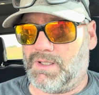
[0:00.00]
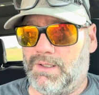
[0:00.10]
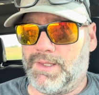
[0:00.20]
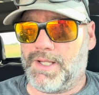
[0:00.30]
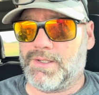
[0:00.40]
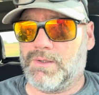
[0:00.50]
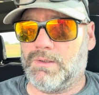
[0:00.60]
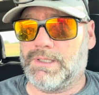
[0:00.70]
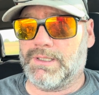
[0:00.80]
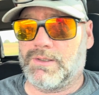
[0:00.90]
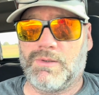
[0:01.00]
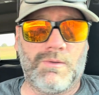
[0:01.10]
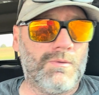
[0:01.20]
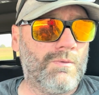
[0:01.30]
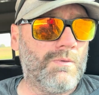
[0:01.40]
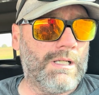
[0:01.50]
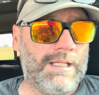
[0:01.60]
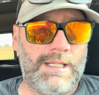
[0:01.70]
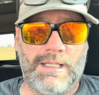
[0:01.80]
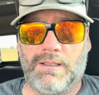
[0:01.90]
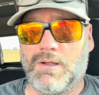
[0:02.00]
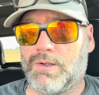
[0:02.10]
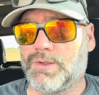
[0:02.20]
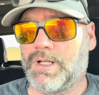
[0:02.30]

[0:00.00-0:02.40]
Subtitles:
they sold it to a larger